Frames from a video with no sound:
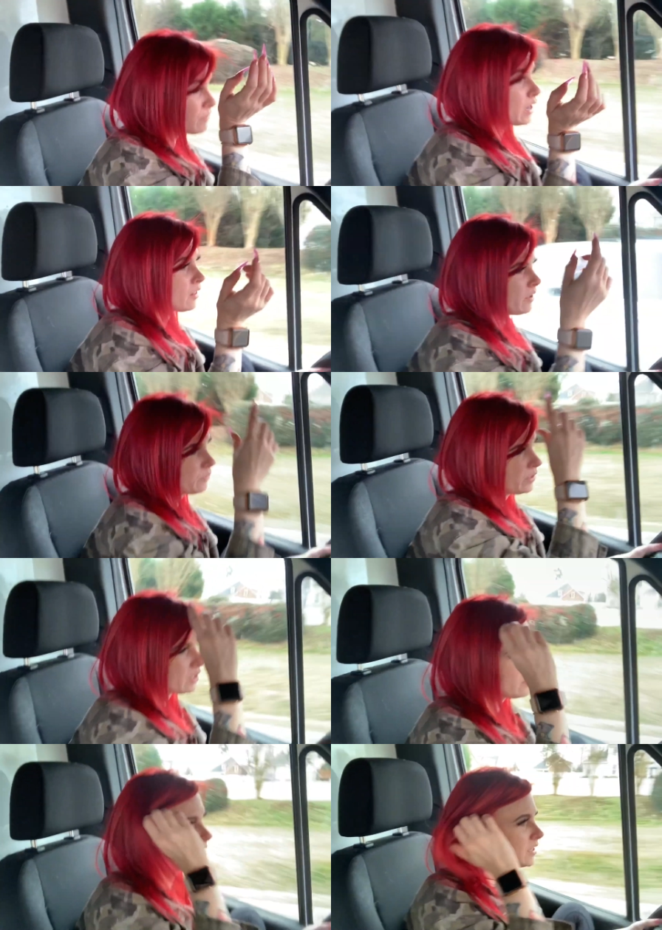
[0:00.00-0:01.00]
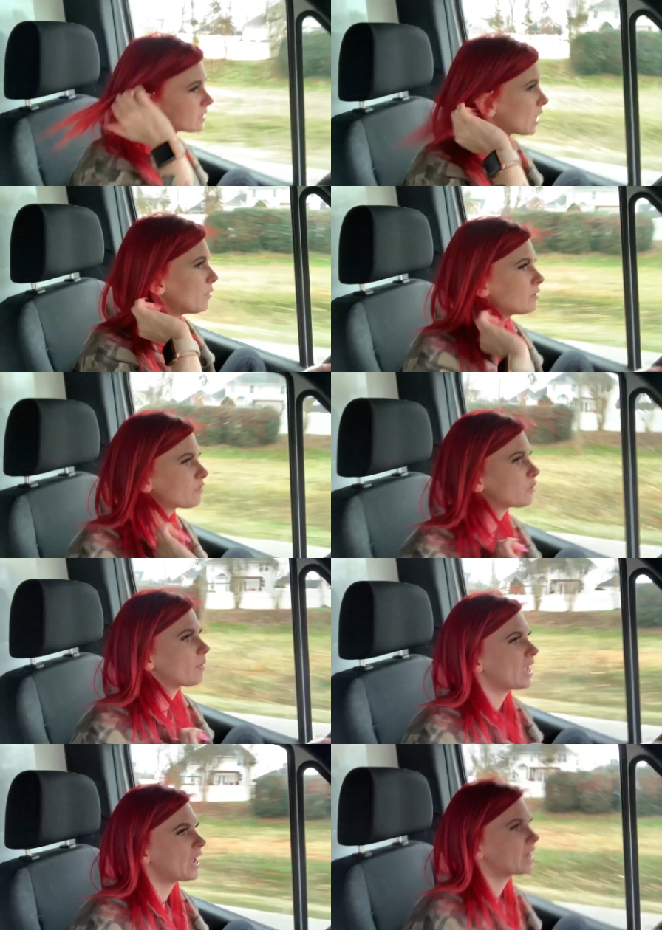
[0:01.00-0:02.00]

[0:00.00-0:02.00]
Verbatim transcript: got a lot of really good things going for me.